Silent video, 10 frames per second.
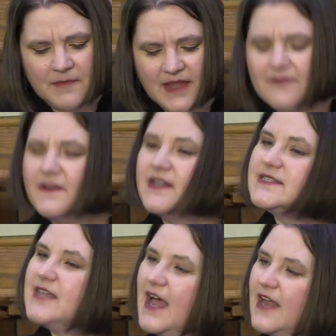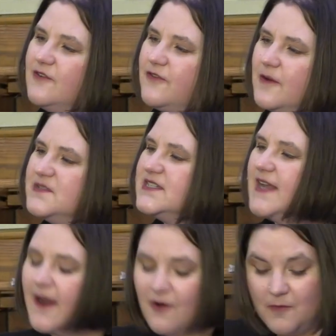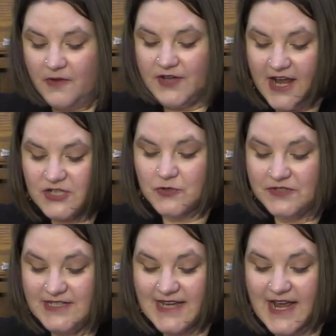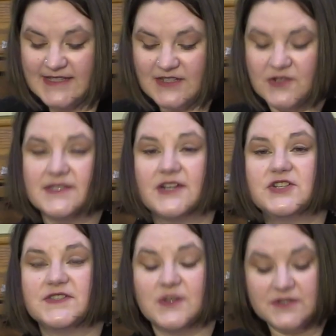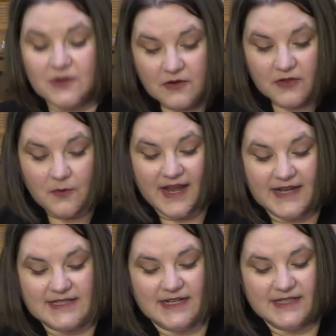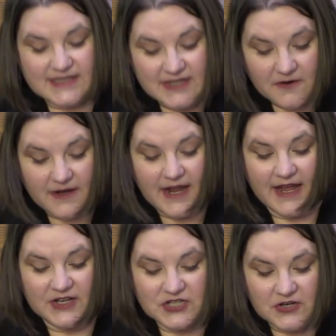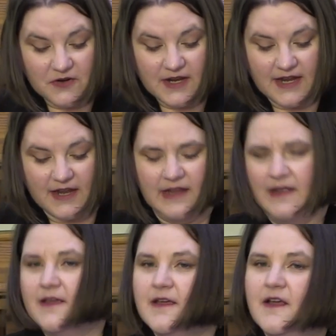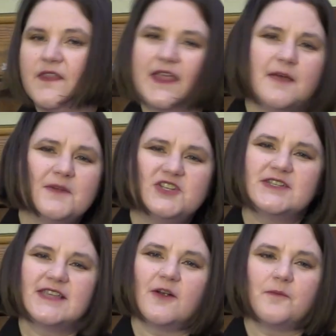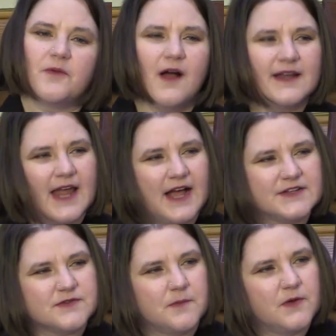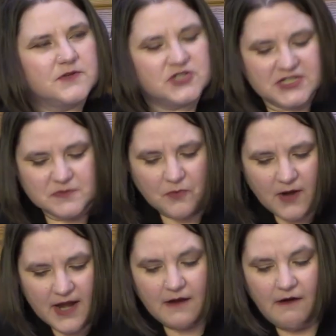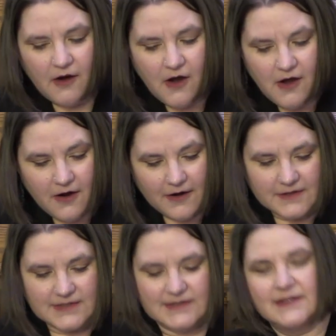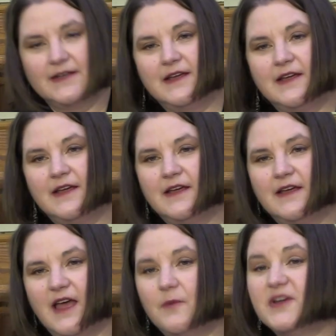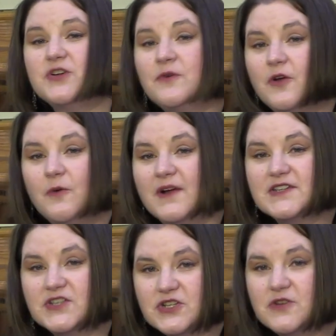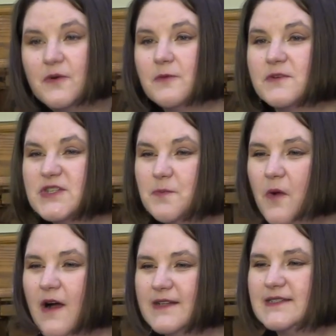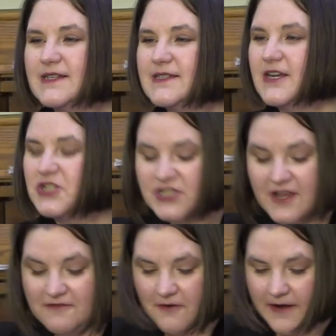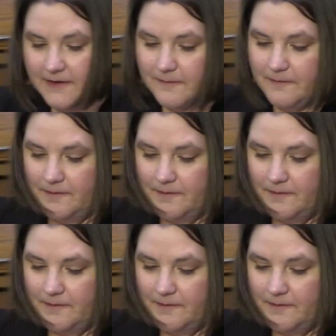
Even aside from terrible natural disasters, such as those earthquakes in Syria and Turkey, the images that are broadcast from those just break our hearts, and we don't know what to do in response to such suffering.